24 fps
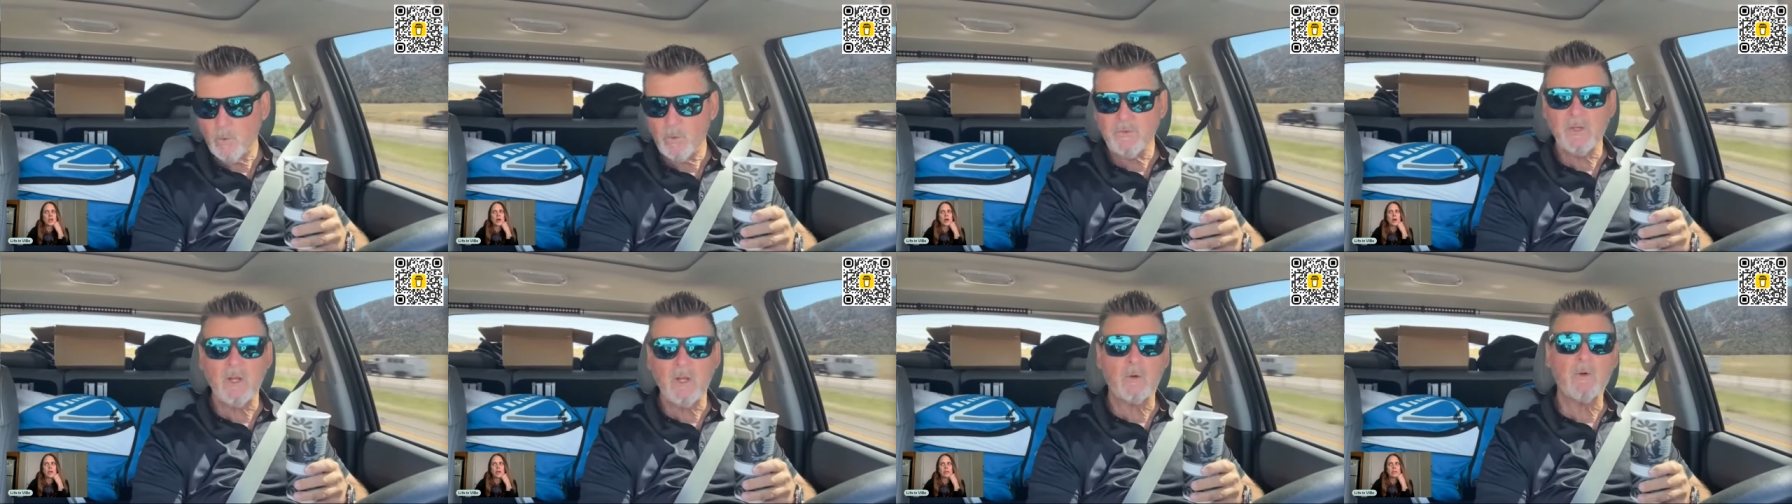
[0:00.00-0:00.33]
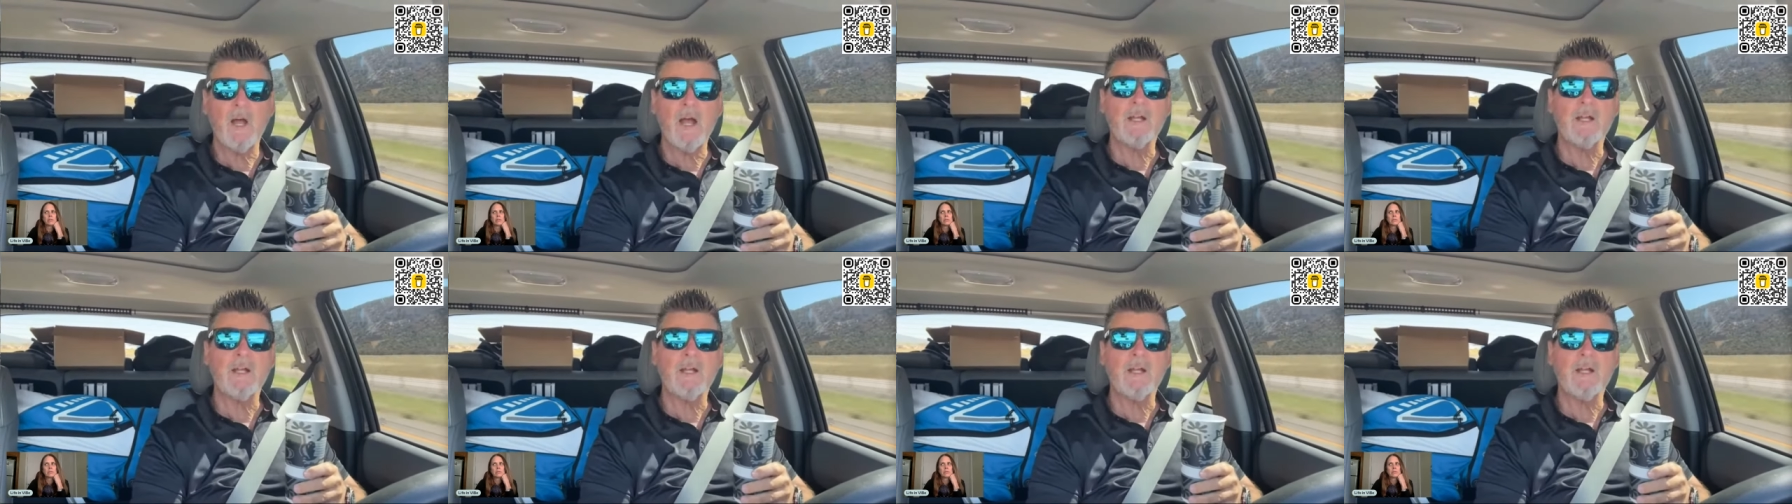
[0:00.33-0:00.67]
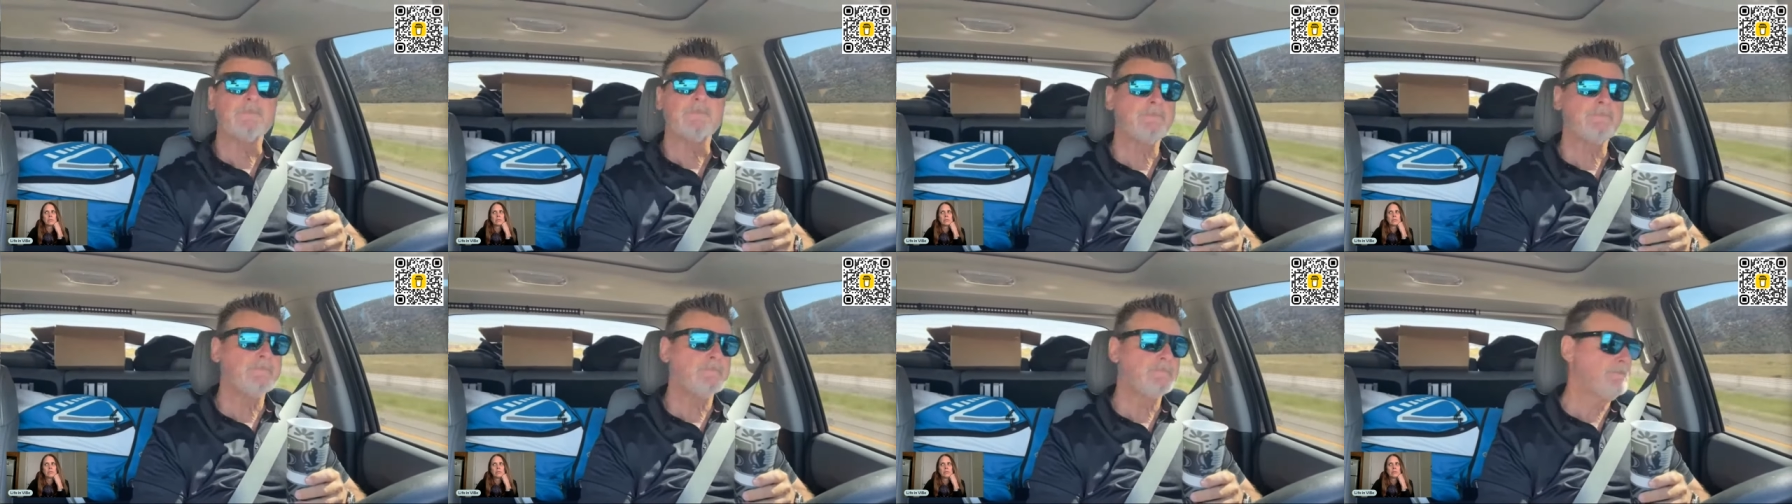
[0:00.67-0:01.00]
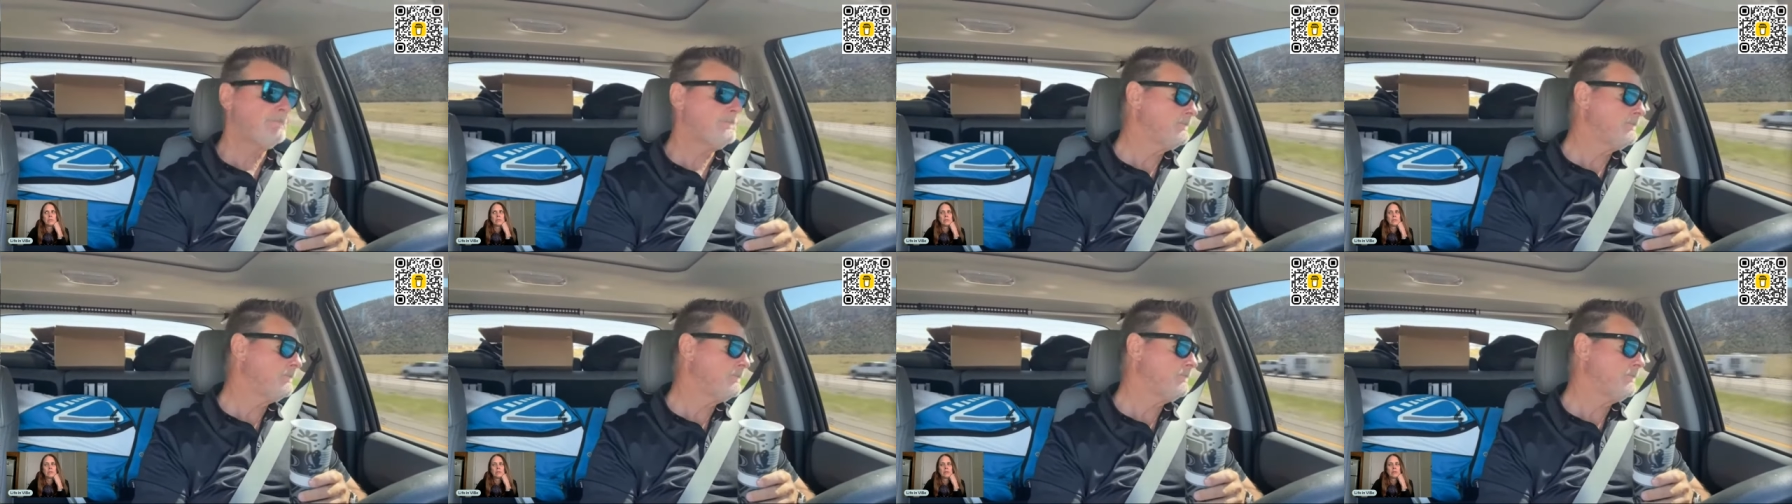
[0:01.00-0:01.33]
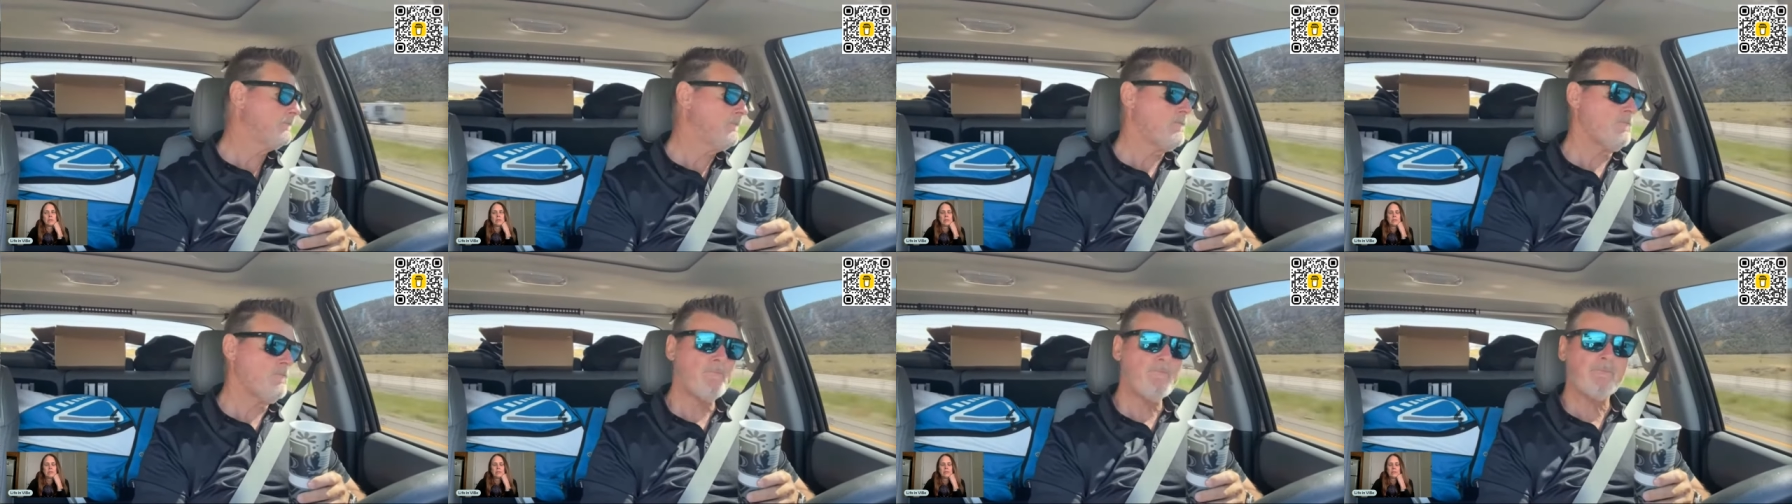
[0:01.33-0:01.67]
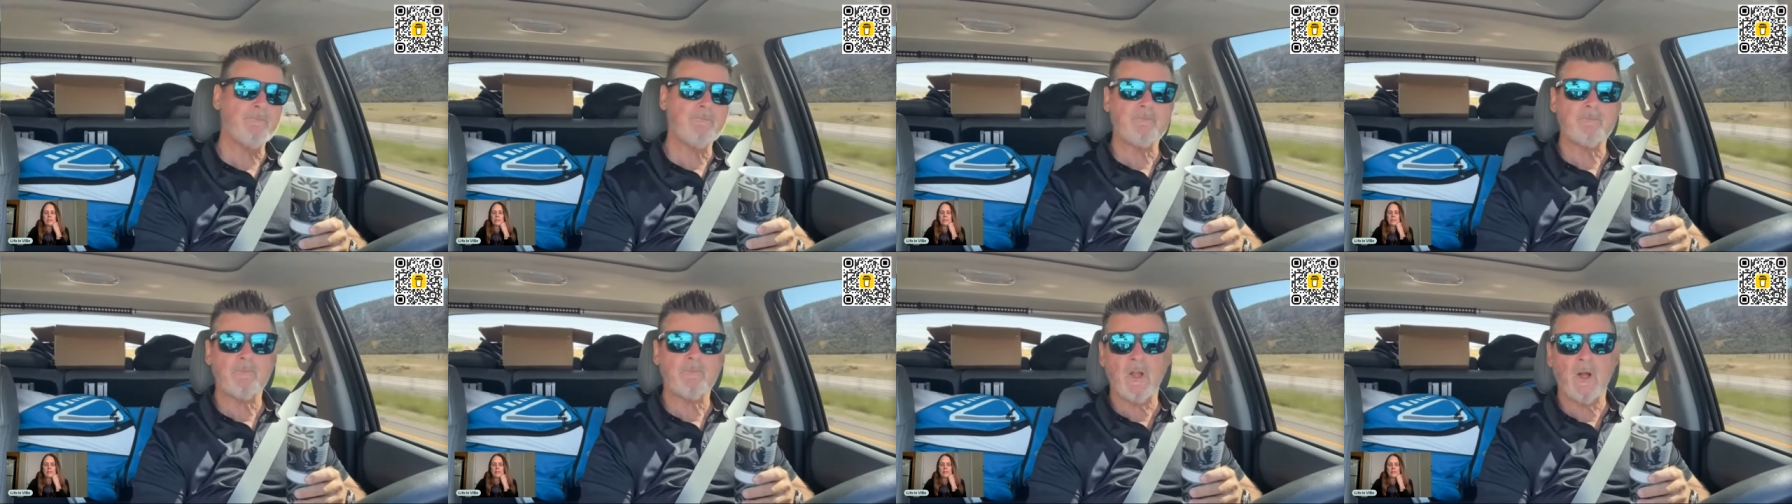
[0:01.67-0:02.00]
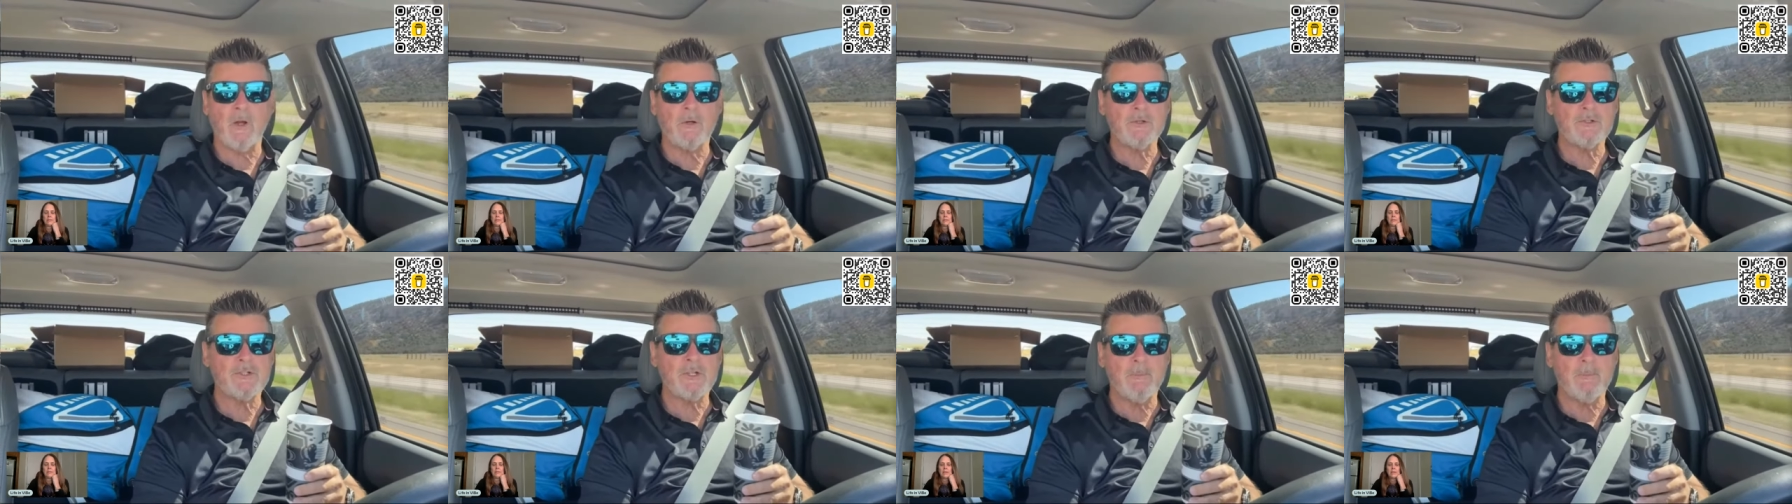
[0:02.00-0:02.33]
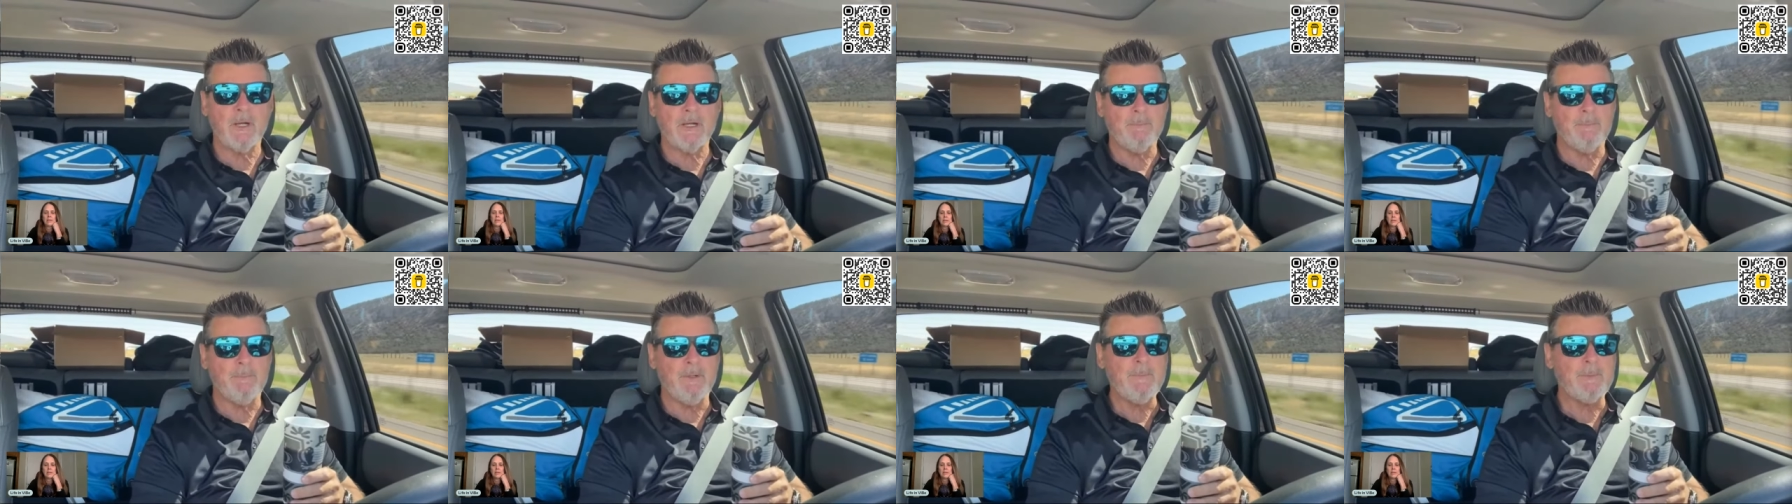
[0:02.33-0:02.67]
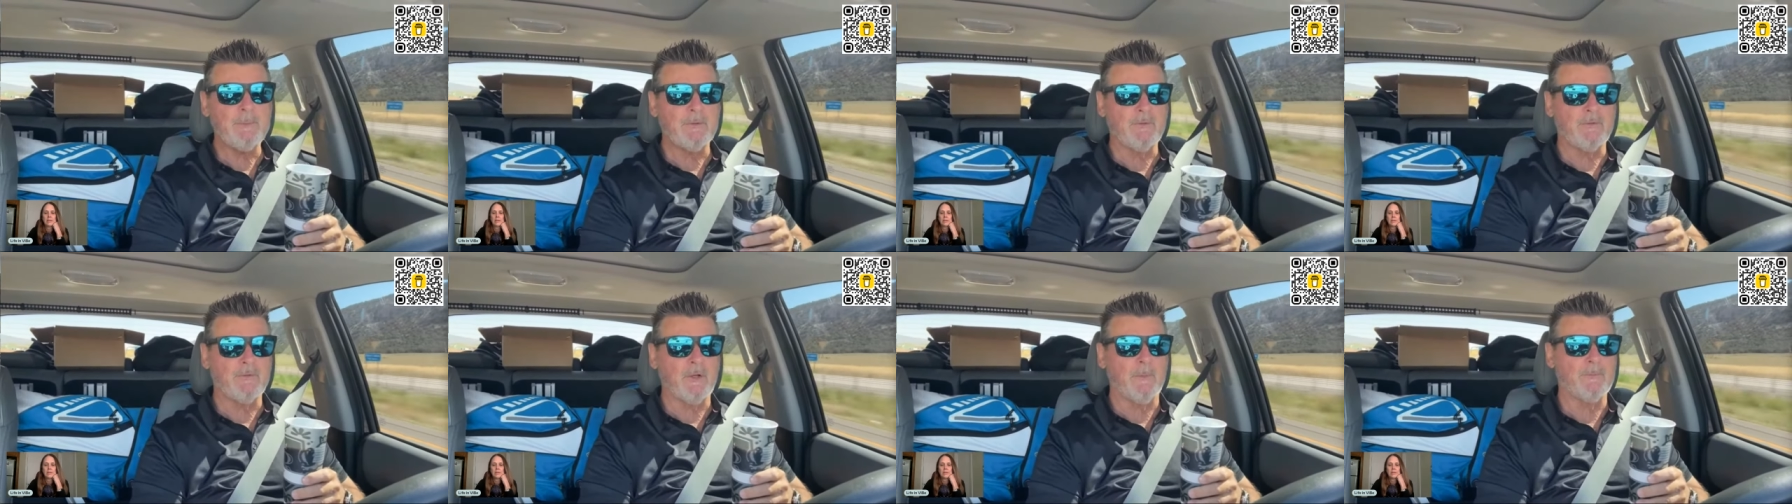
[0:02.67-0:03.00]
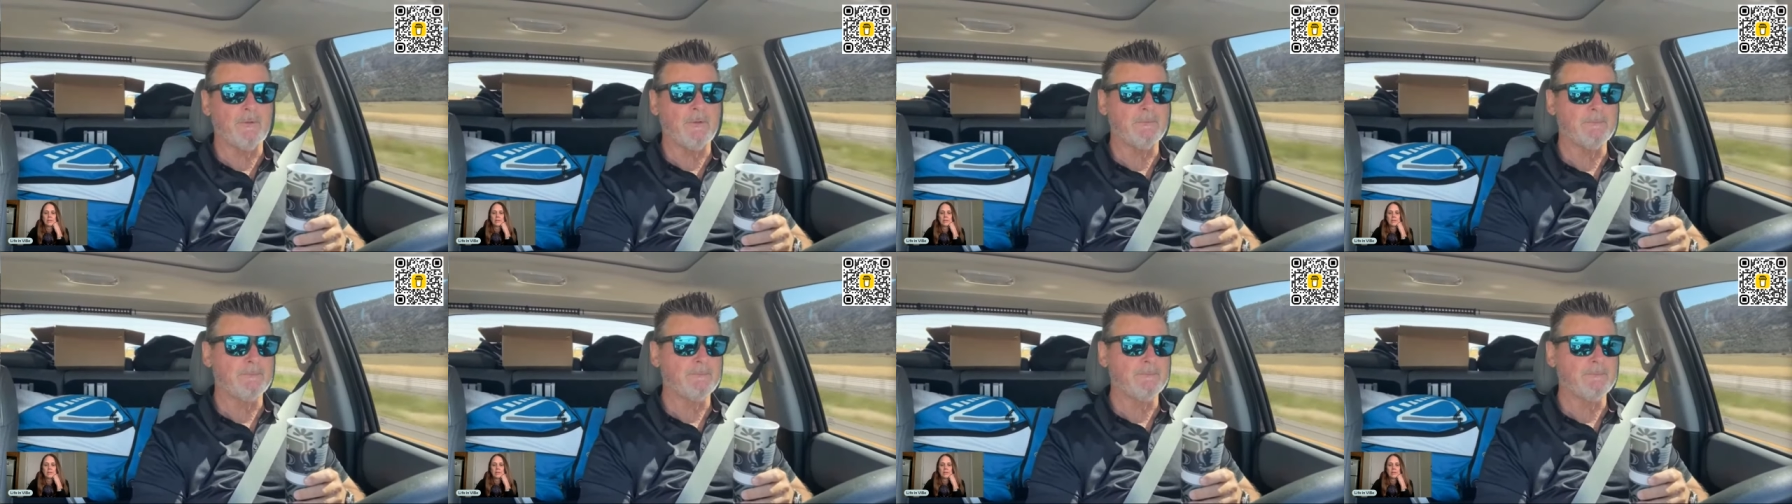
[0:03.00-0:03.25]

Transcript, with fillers: What's that racket? I heard somebody beeping something.